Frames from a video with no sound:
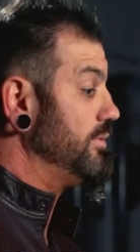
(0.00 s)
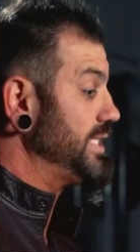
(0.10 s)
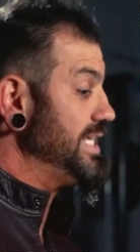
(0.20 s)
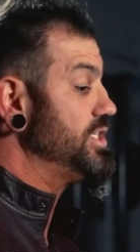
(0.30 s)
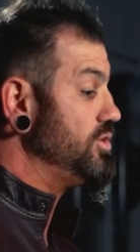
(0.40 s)
I was
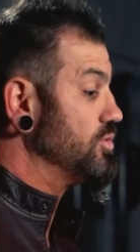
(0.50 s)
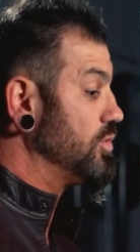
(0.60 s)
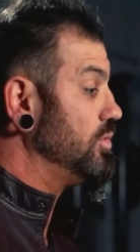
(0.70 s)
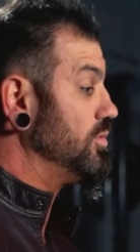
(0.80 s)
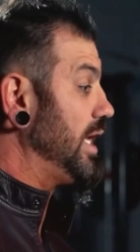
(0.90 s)
18 years
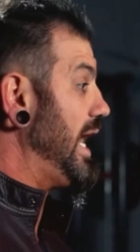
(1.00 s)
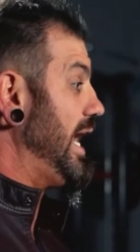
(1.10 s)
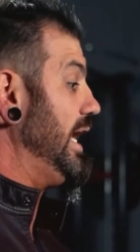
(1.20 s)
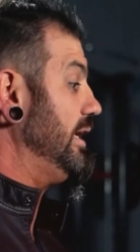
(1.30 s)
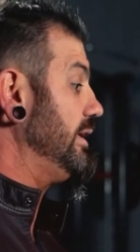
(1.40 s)
old,
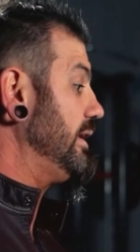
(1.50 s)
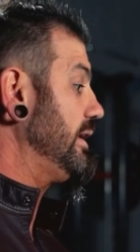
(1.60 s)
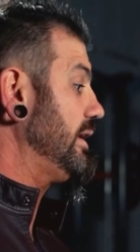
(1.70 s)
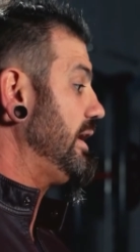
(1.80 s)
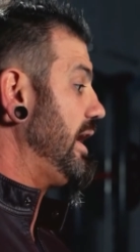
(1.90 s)
I,
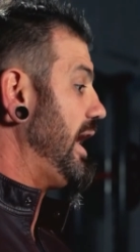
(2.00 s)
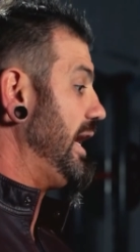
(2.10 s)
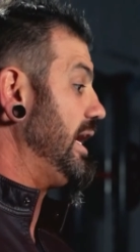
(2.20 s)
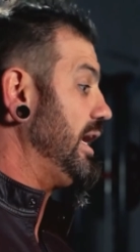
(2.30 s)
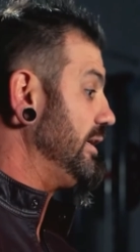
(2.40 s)

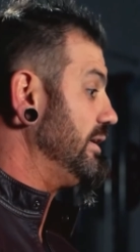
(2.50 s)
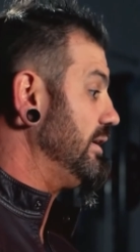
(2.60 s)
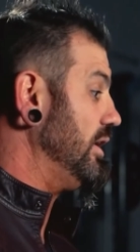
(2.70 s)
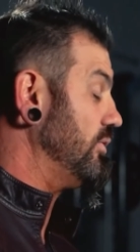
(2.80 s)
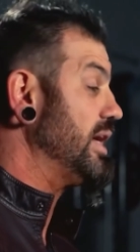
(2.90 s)
I got
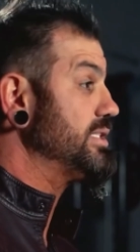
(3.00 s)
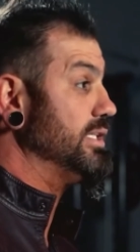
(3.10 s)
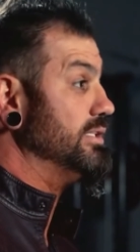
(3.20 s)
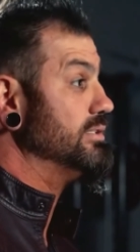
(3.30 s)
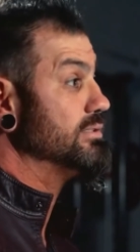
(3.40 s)
arrested.